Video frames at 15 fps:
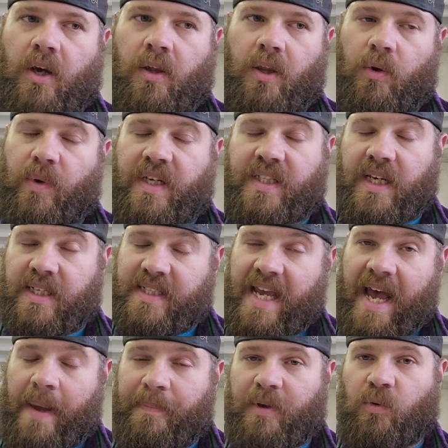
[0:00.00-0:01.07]
although it does
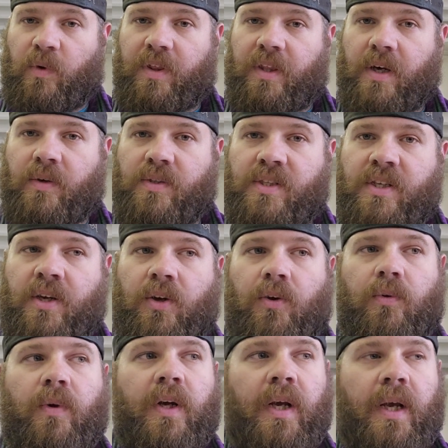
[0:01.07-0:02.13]
happen with those two,